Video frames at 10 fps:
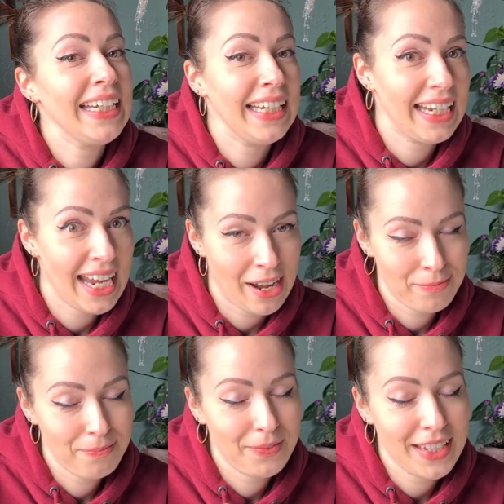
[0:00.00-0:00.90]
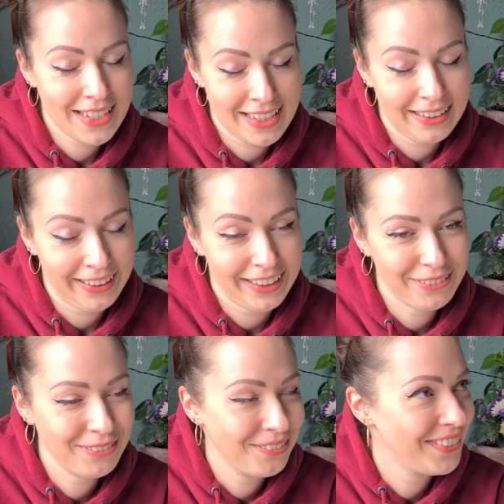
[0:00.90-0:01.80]
Yeah, they're still
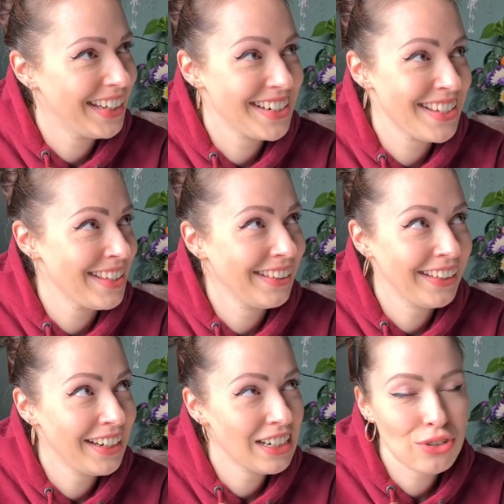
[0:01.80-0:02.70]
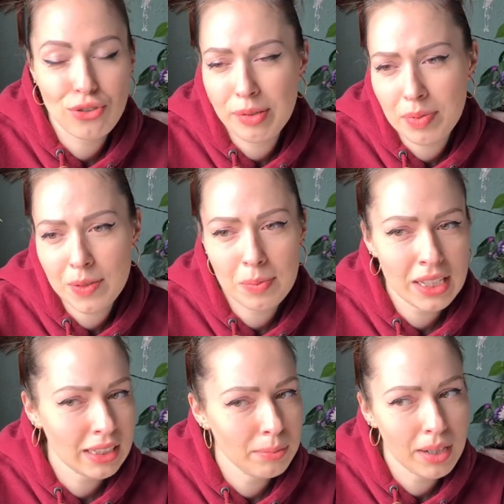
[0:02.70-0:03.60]
here. They're still here. Thrips,
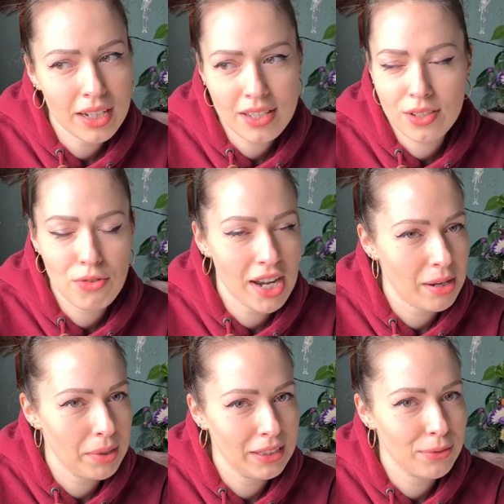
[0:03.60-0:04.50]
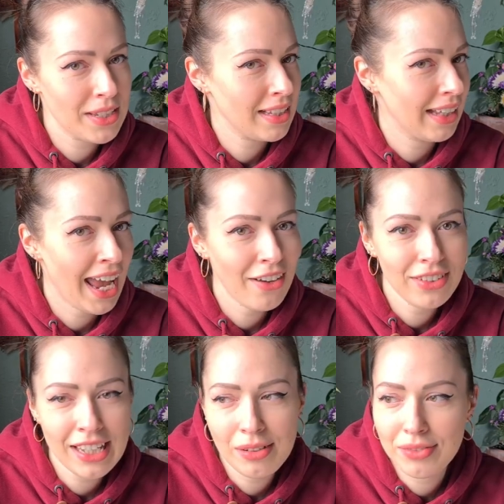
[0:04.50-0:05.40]
mealybugs, you name it. We still
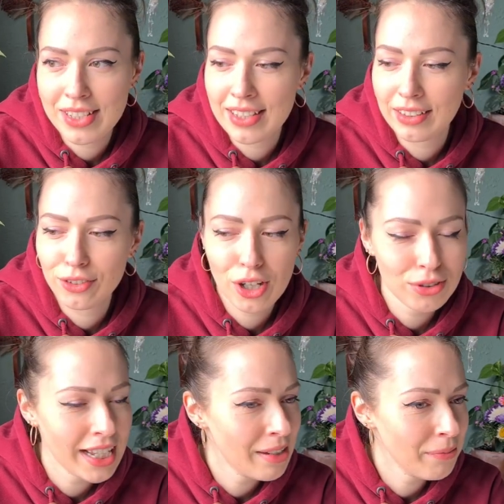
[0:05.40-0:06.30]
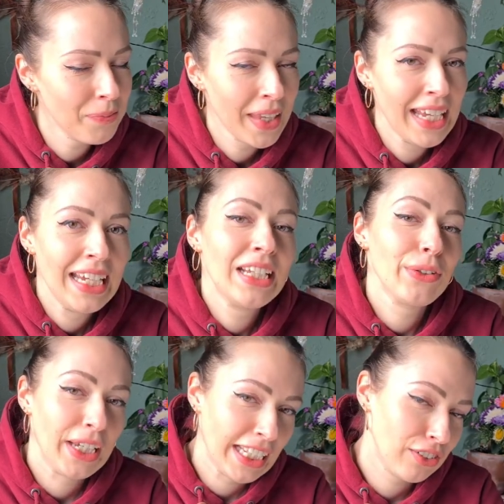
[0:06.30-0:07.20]
have them. We still grow them
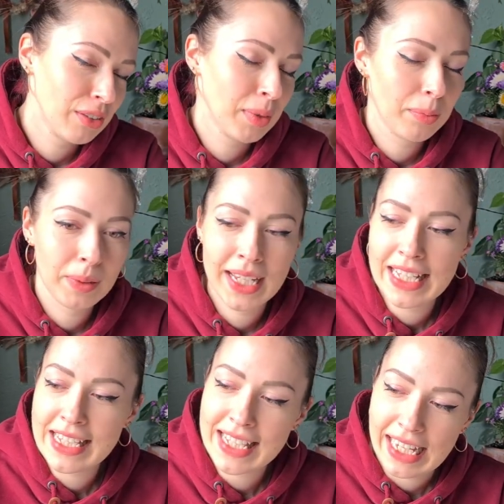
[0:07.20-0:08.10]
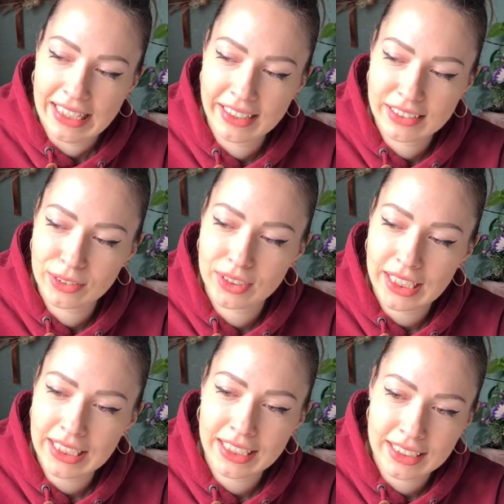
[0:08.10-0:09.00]
together with my plants. And
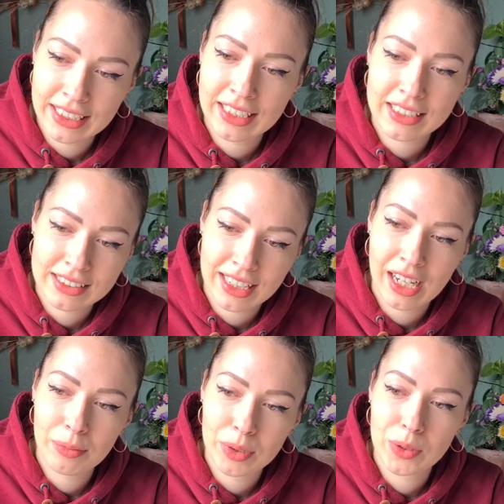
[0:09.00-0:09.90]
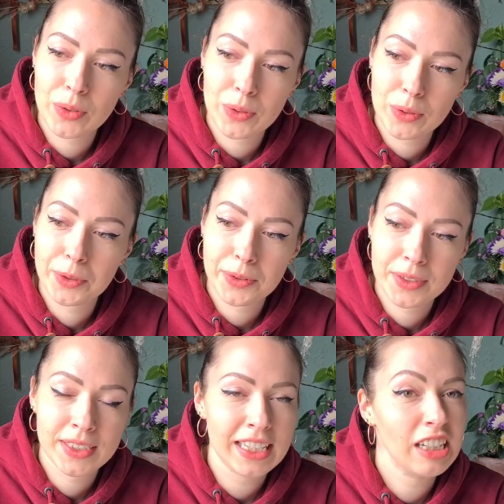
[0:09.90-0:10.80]
today I think it's time to
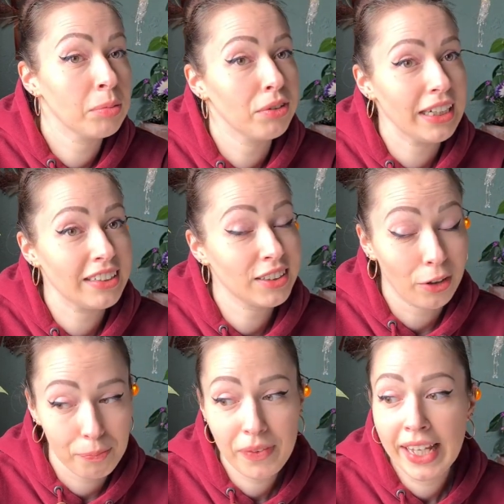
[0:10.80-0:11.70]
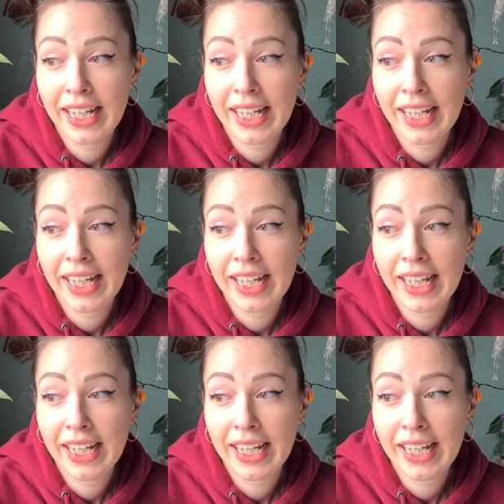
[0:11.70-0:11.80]
send them away. So